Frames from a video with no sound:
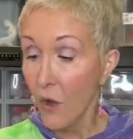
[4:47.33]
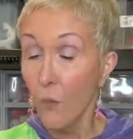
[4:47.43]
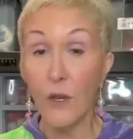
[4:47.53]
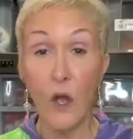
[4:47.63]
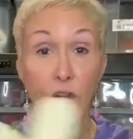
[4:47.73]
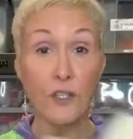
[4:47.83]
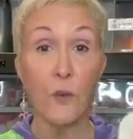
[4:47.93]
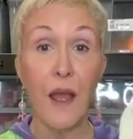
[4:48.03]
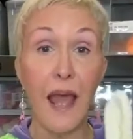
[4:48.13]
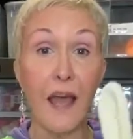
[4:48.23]
We
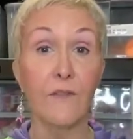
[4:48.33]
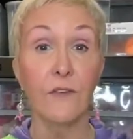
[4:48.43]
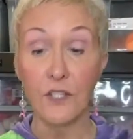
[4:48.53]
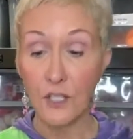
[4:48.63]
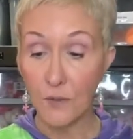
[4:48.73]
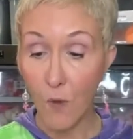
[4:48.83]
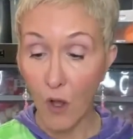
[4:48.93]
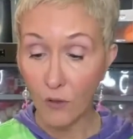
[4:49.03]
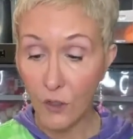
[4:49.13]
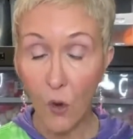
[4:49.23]
also have
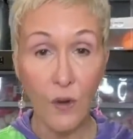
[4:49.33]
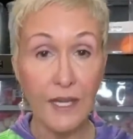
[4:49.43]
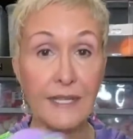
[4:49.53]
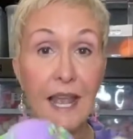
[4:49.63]
small toys